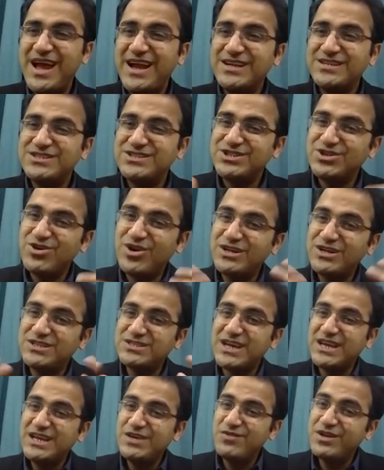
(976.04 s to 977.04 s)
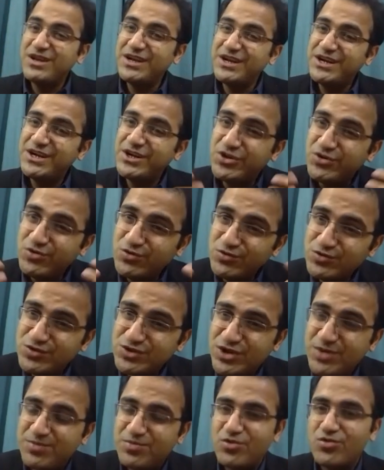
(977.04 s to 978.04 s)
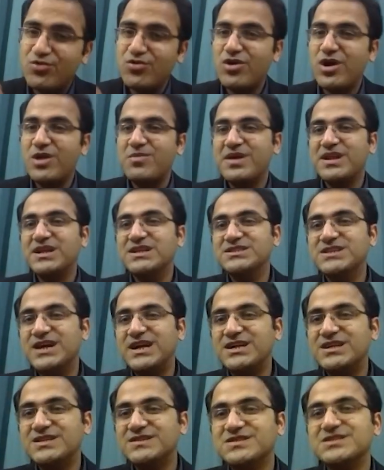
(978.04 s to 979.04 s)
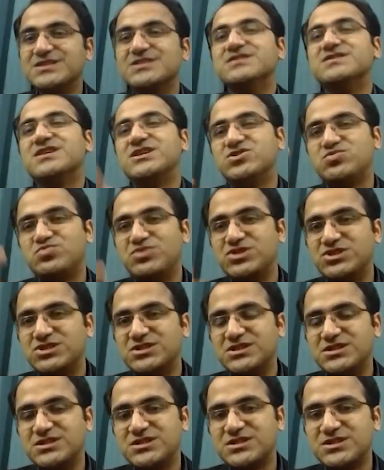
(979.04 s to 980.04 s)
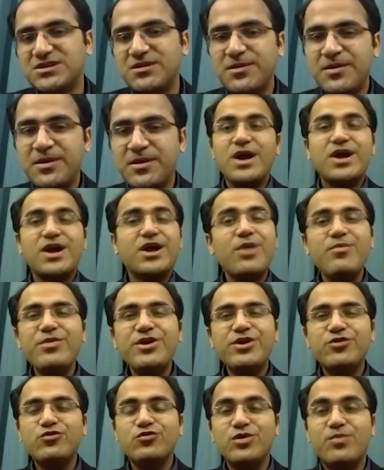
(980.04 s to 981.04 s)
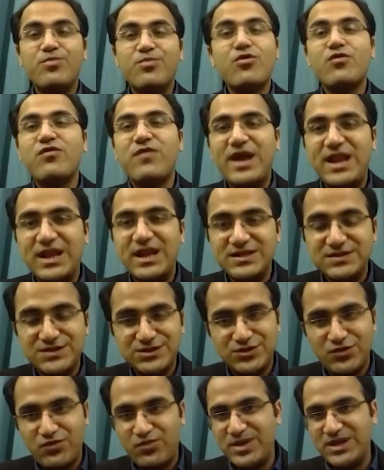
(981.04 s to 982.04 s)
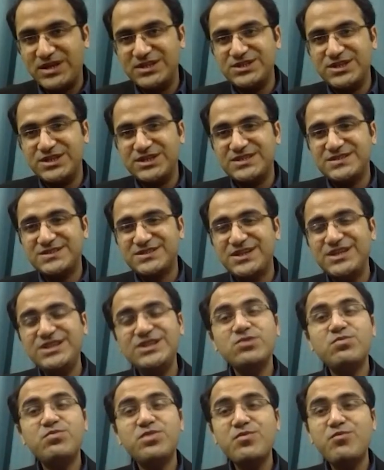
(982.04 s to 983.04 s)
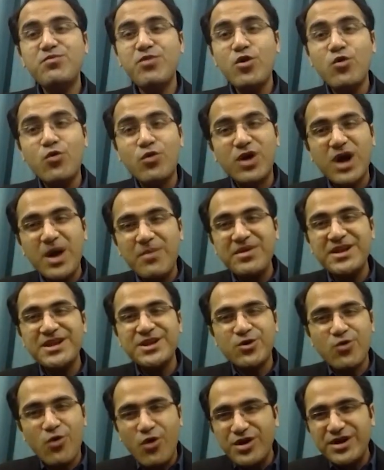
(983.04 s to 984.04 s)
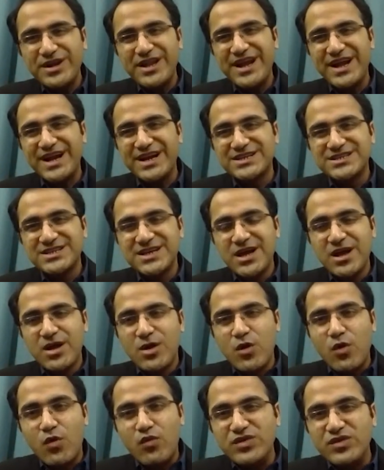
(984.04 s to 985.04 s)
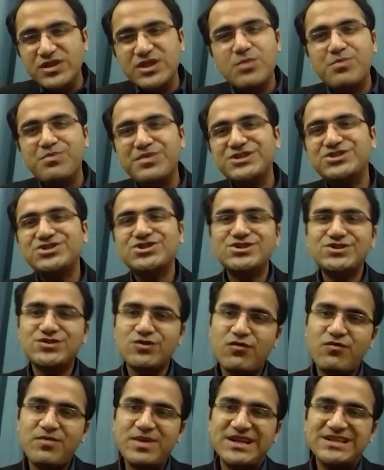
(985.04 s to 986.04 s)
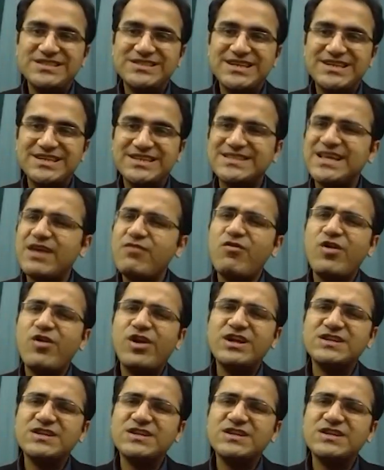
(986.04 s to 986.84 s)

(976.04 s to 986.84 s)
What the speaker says: and steroids can even induce cryptococcal meningitis in such patients. Coming to the prophylaxis of meningitis, in the people who come in contact with the patients of meningitis have a